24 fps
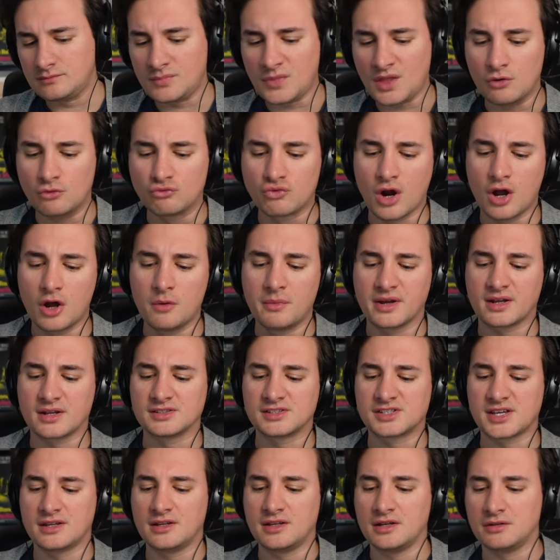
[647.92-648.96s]
Roma
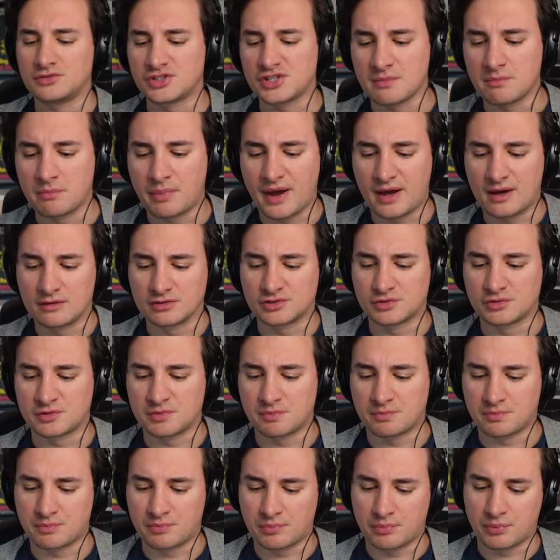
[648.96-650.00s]
continued. Jim Powers was
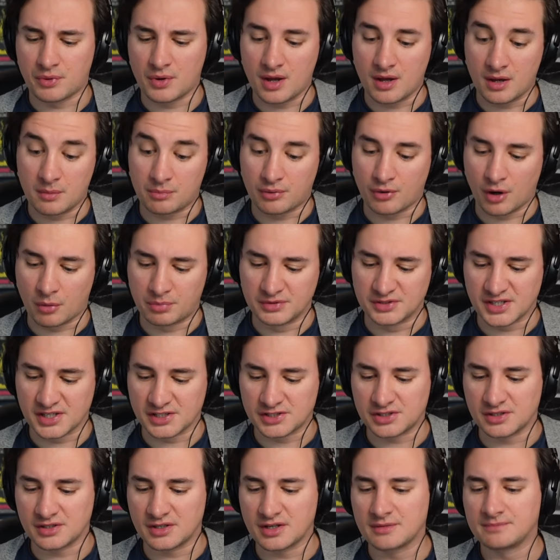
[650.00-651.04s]
uh,
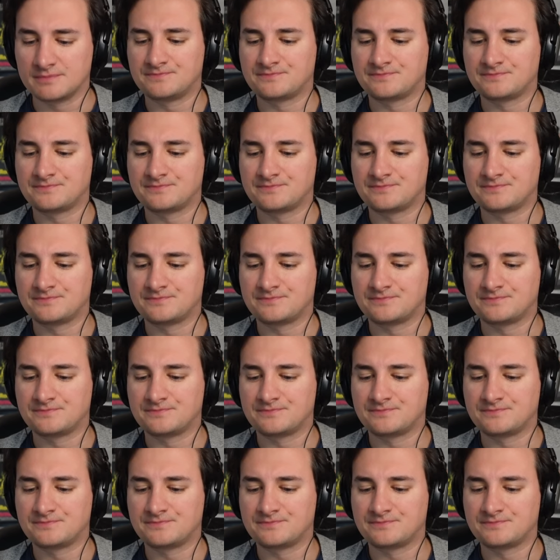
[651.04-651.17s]
propositioned.